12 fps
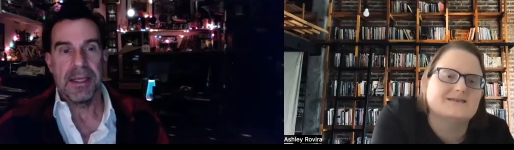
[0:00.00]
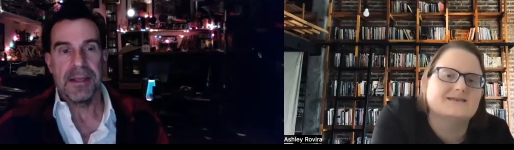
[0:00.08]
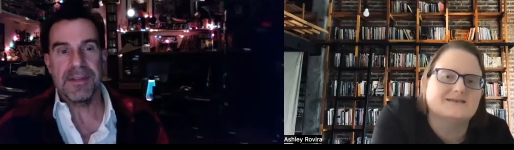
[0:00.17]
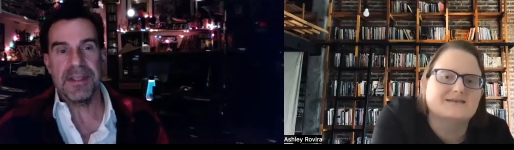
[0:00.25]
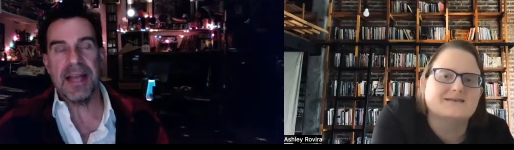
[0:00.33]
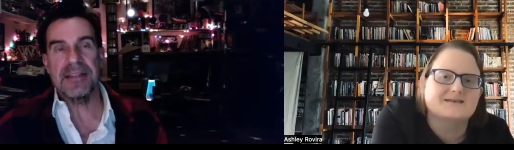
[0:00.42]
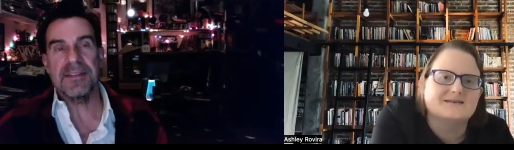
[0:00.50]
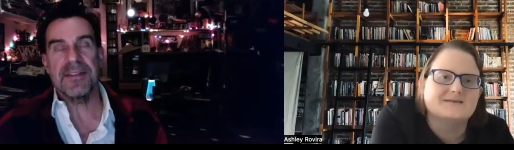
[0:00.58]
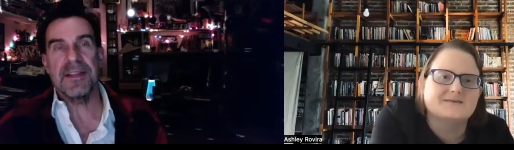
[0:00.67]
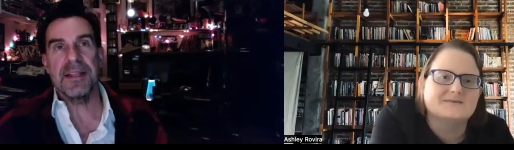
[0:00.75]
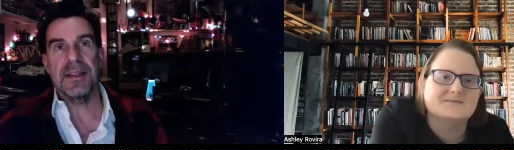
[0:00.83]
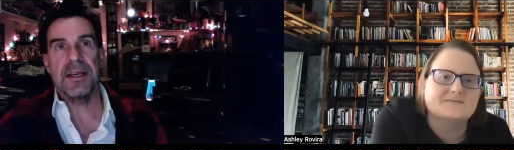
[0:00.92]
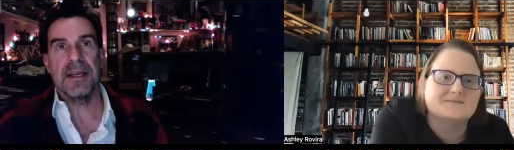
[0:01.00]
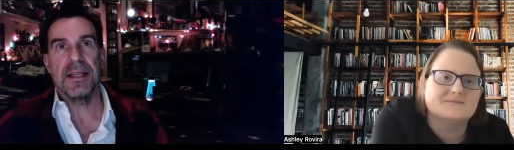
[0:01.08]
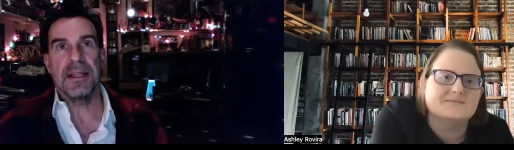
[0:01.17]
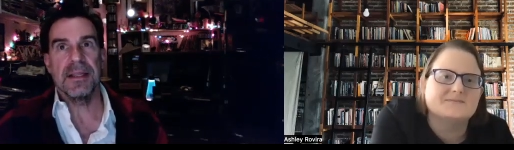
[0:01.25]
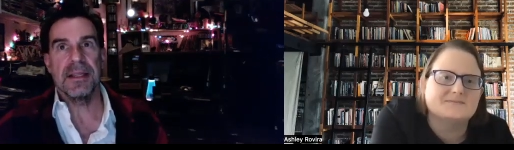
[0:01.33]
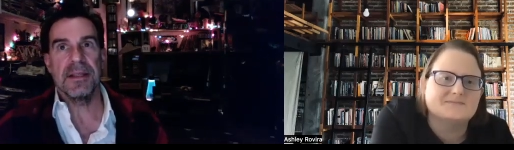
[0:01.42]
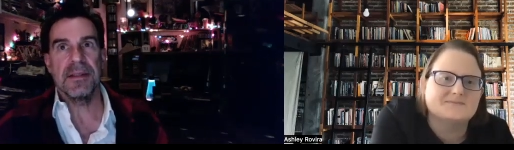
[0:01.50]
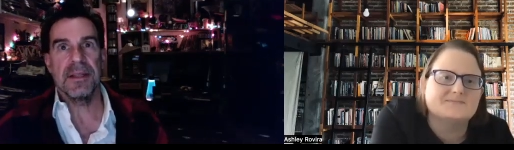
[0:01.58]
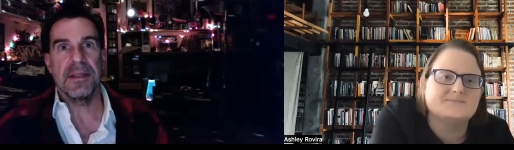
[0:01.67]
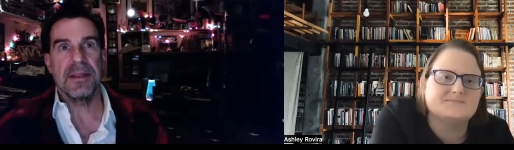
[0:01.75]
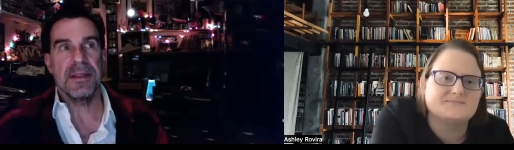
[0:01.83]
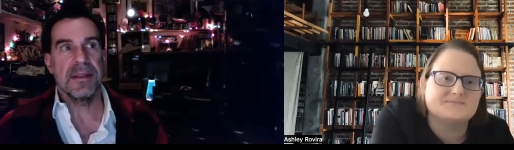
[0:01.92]
Speaker 1: see that's the, the the
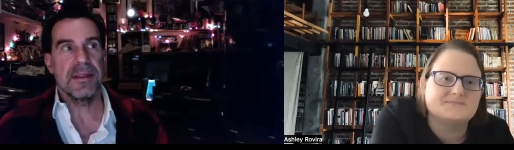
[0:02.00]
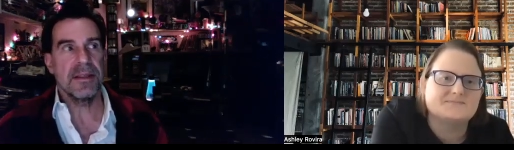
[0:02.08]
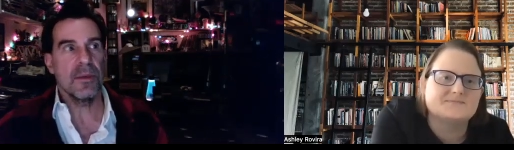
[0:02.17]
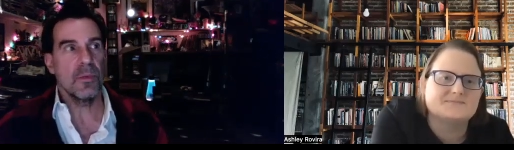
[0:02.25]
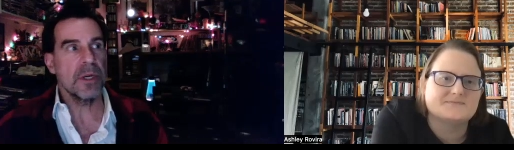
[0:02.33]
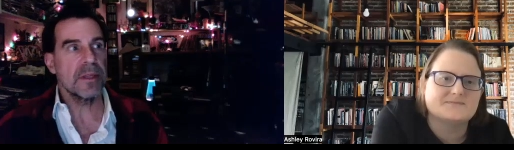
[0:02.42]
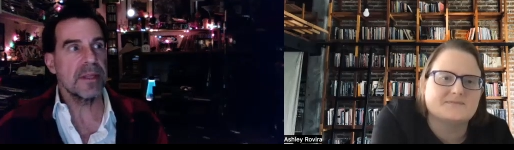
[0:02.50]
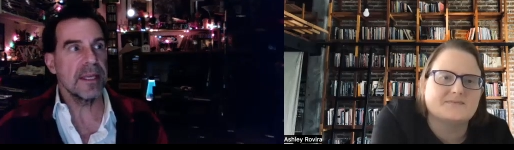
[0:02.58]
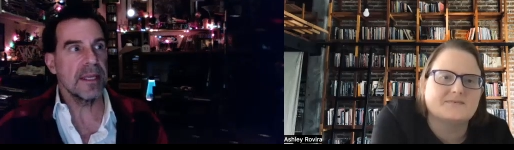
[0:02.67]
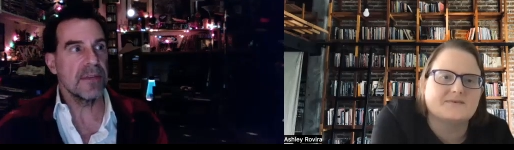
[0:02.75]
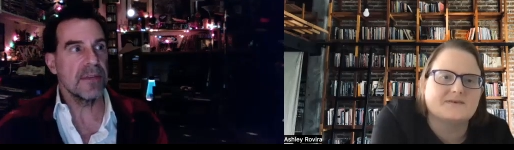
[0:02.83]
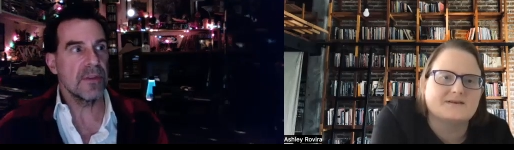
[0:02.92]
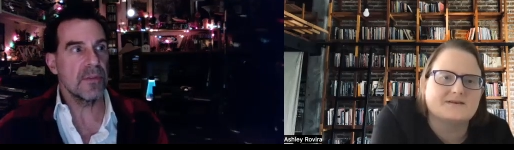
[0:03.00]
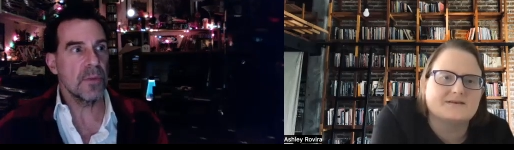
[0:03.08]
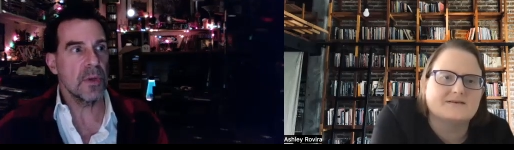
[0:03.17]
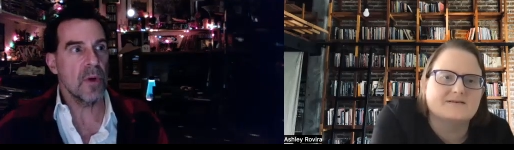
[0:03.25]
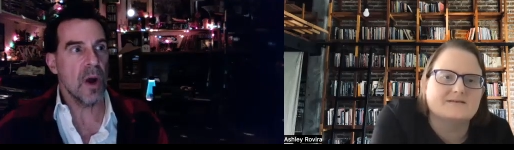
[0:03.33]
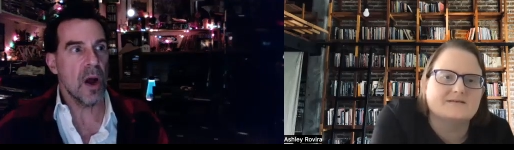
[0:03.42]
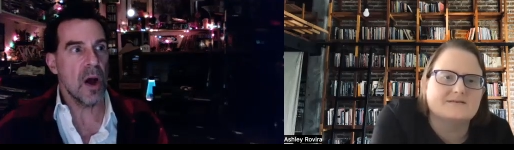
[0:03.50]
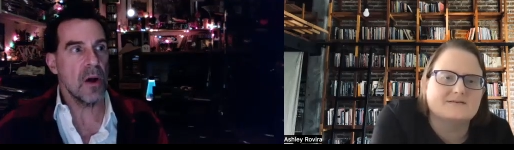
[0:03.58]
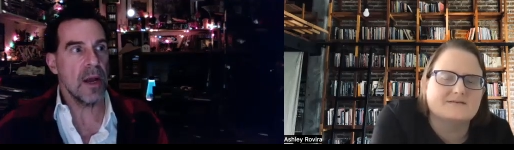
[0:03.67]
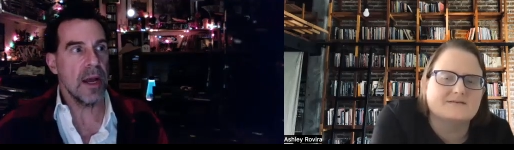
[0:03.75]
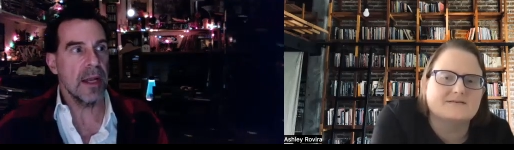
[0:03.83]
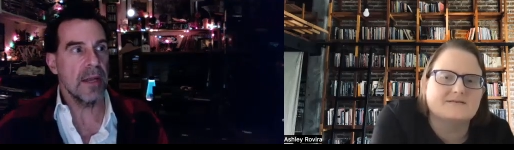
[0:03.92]
the the weird thing is is we were all
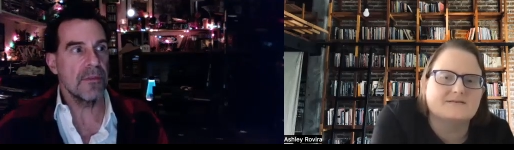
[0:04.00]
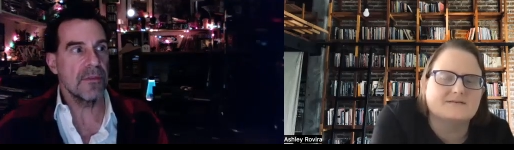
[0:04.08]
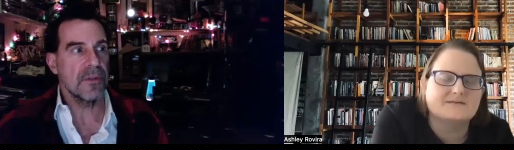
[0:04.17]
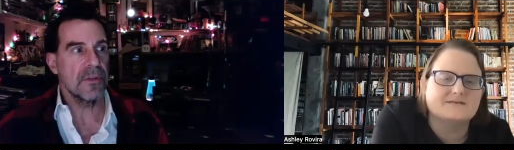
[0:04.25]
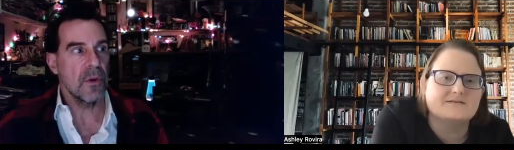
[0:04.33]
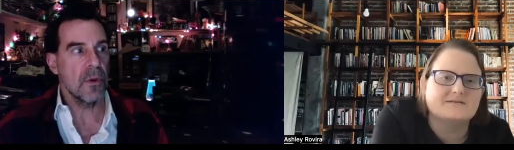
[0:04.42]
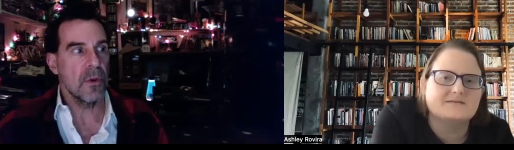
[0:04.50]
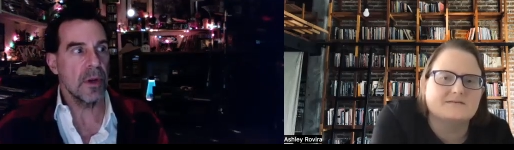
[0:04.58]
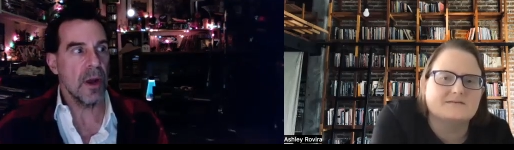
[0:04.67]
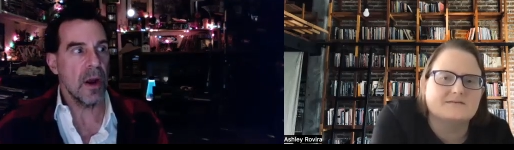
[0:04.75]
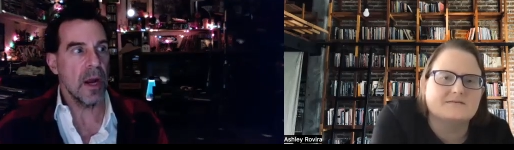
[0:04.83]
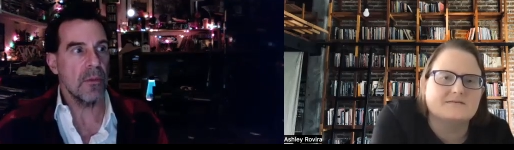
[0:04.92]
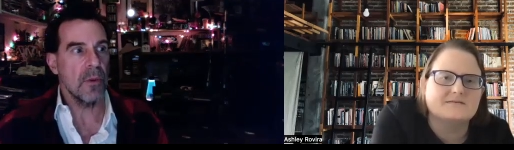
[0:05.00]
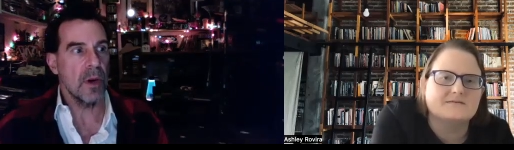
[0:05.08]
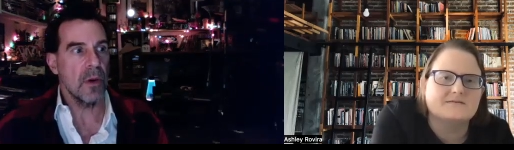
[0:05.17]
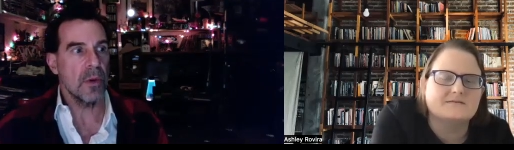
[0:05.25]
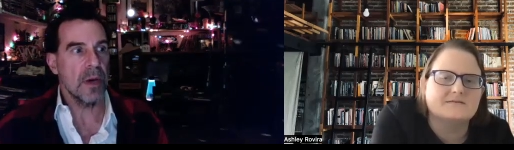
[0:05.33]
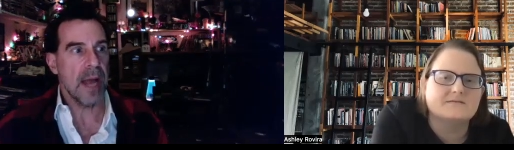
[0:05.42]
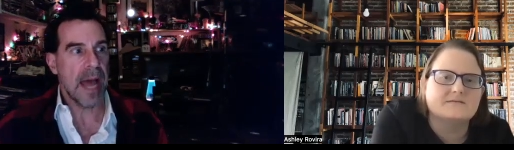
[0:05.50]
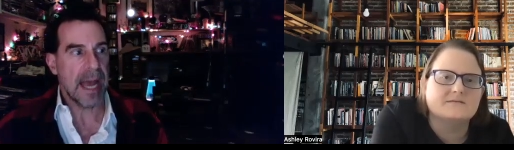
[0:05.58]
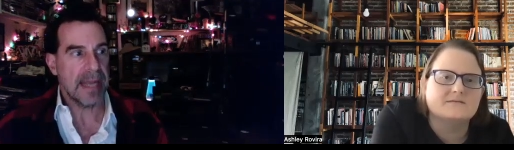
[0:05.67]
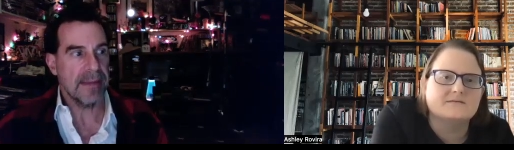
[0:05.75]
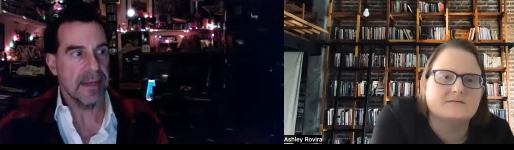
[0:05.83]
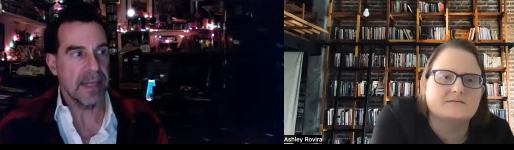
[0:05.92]
kind of just going all right well we're
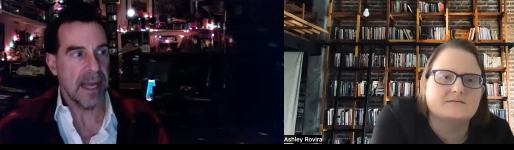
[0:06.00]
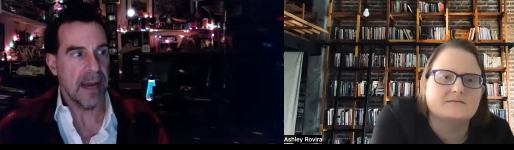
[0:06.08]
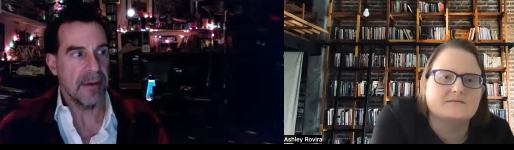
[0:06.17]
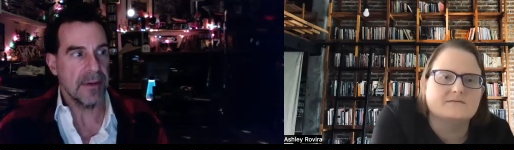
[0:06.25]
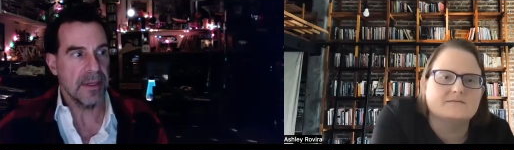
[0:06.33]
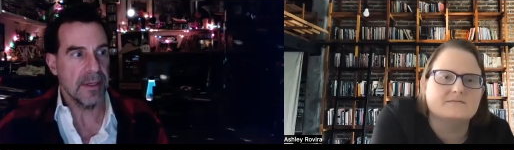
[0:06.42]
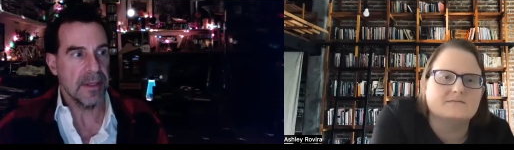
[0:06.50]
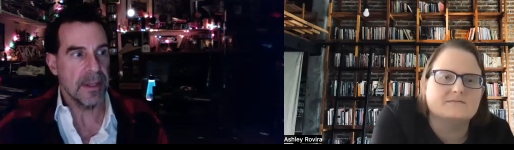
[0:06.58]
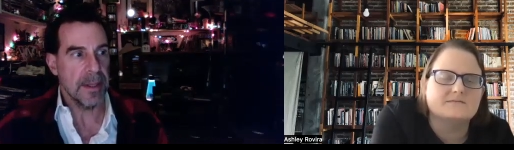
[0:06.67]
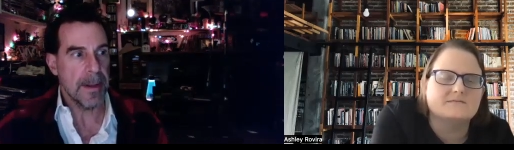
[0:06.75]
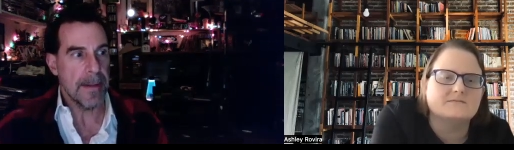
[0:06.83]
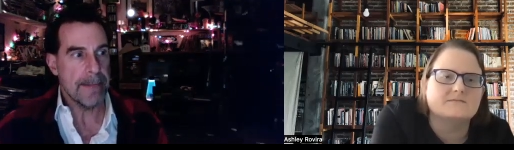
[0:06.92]
acting out here